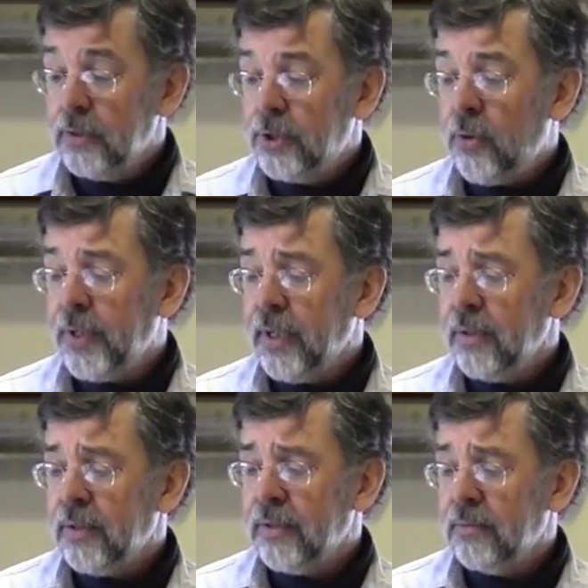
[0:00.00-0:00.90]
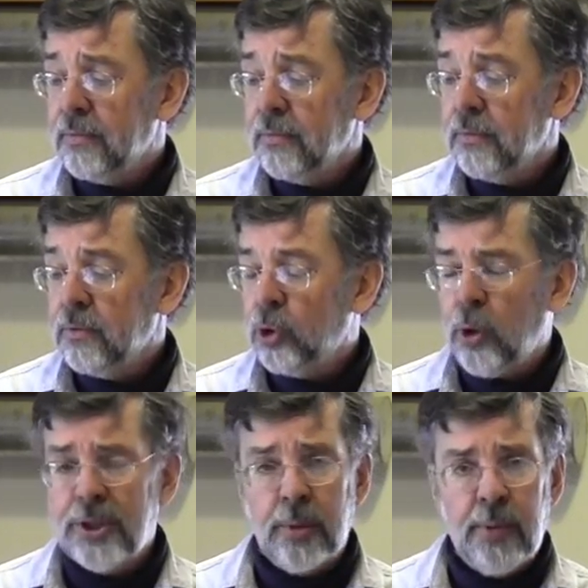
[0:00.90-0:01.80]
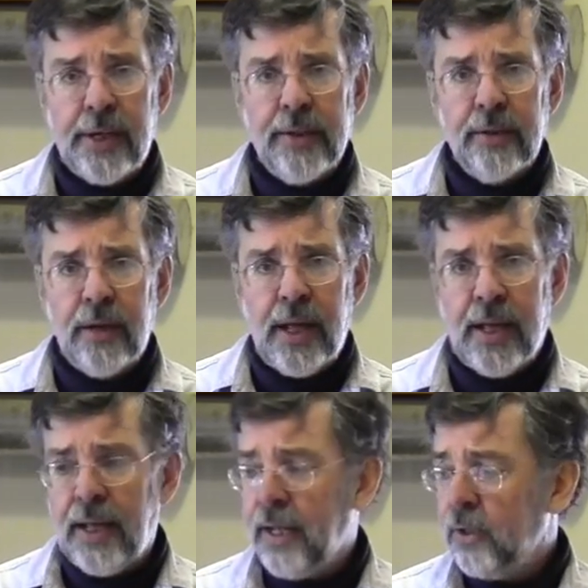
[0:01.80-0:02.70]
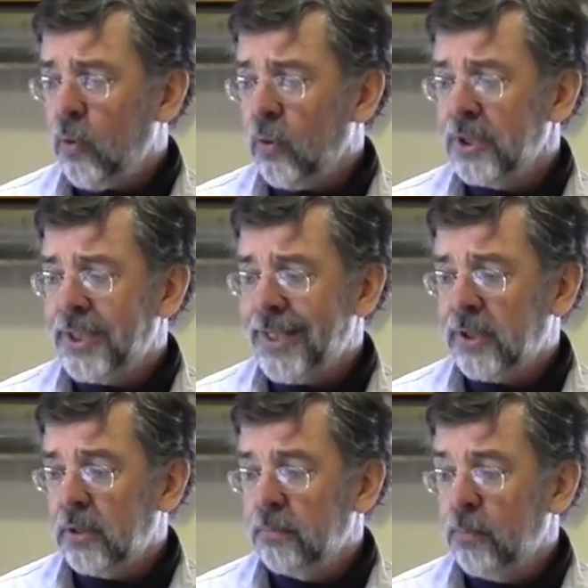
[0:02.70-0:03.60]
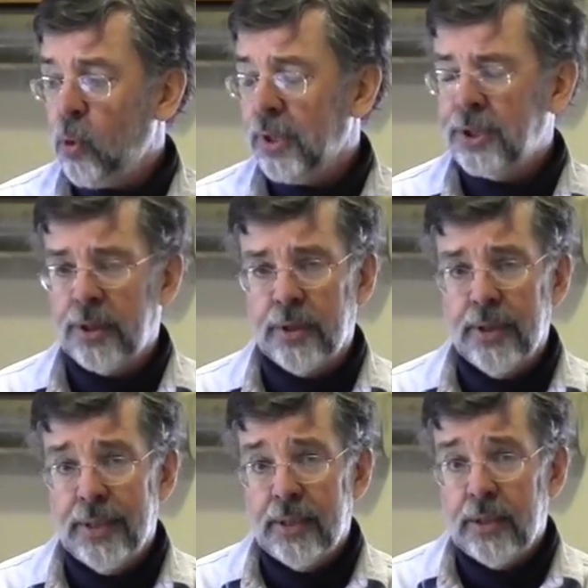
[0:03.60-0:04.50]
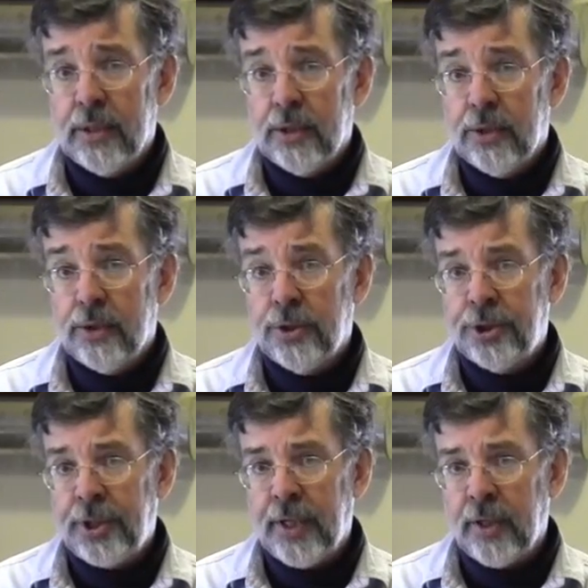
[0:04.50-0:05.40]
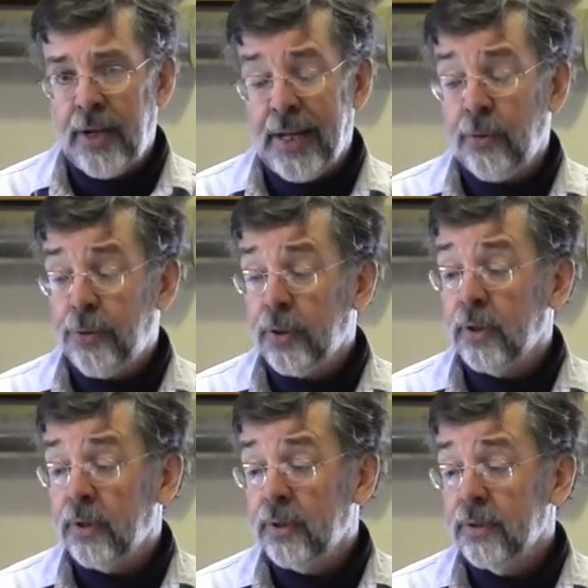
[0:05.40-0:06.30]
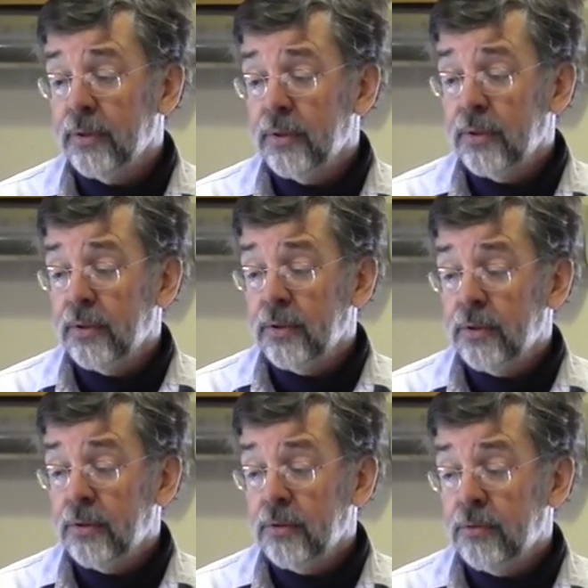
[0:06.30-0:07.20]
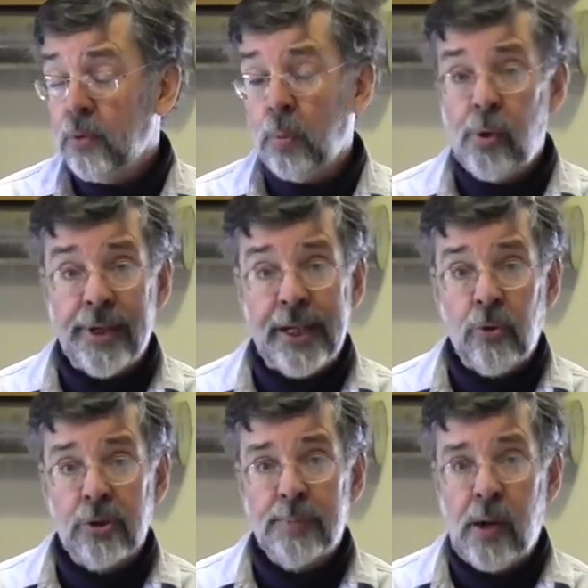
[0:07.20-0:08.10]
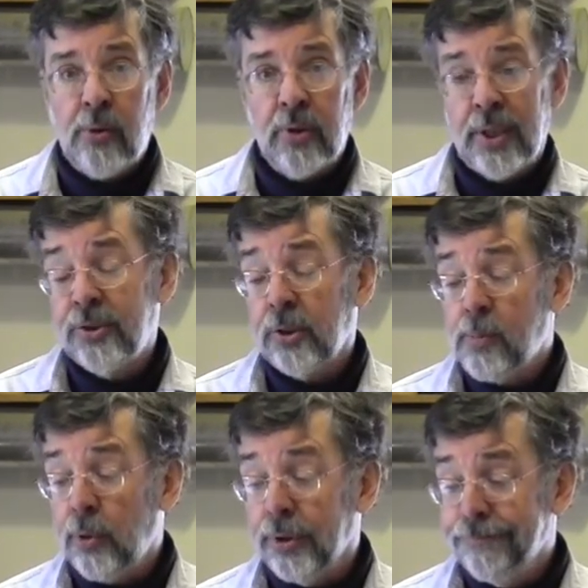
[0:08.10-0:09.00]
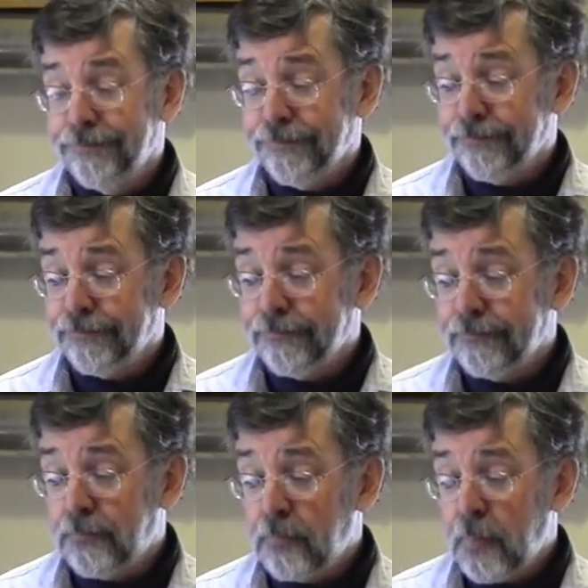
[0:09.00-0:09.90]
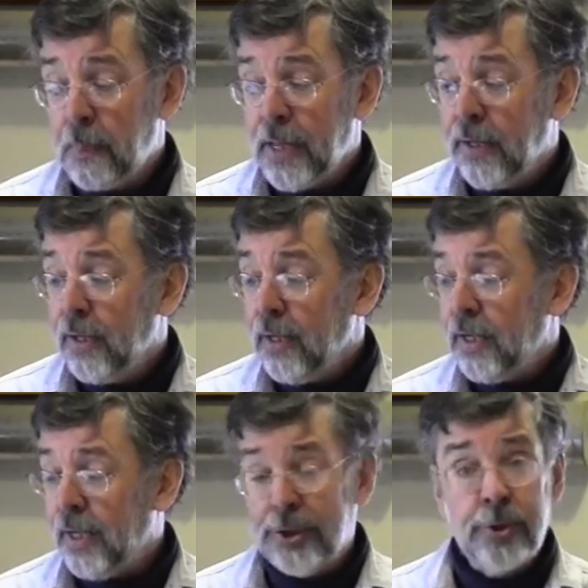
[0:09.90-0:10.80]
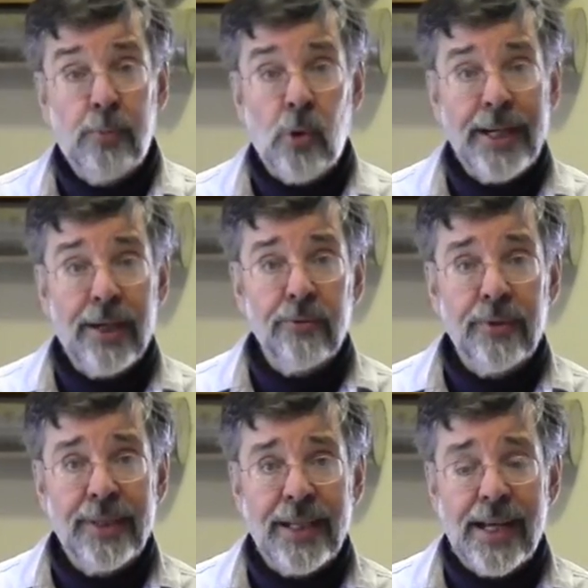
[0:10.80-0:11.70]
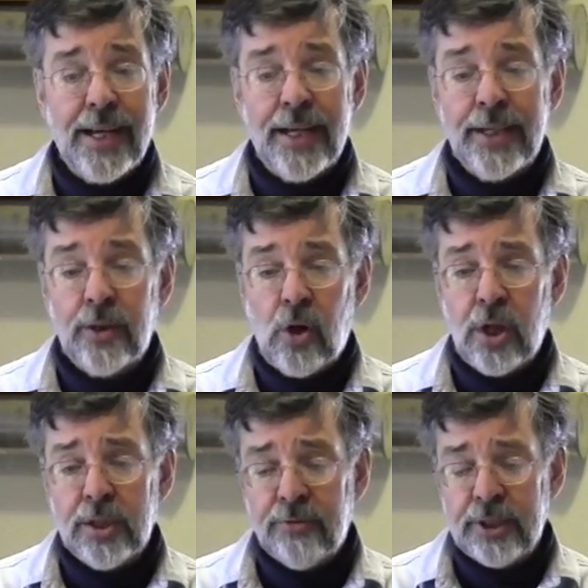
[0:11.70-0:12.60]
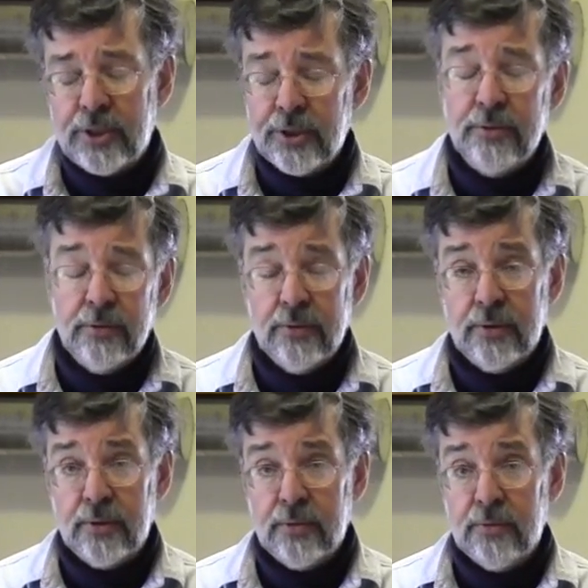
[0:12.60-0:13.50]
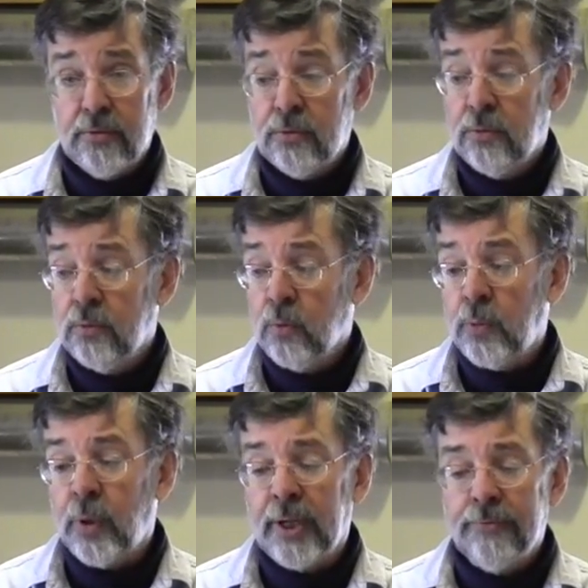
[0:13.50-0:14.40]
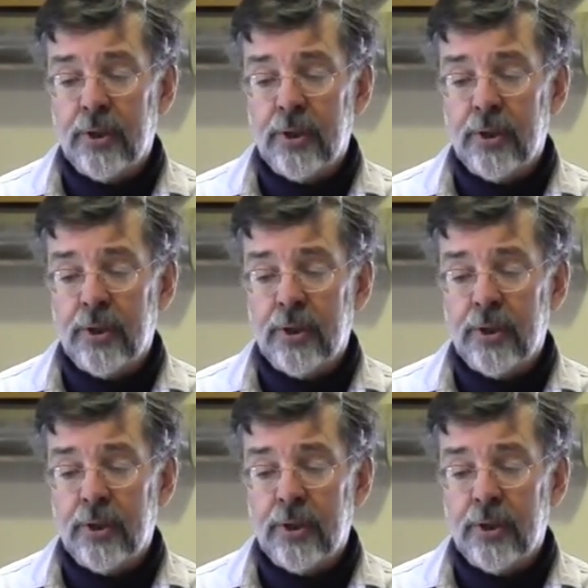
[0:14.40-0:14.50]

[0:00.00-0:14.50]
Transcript: So the jointer, planer, and horizontal mortiser share a third 4.8 horsepower electric motor. I should point out that all of these woodworking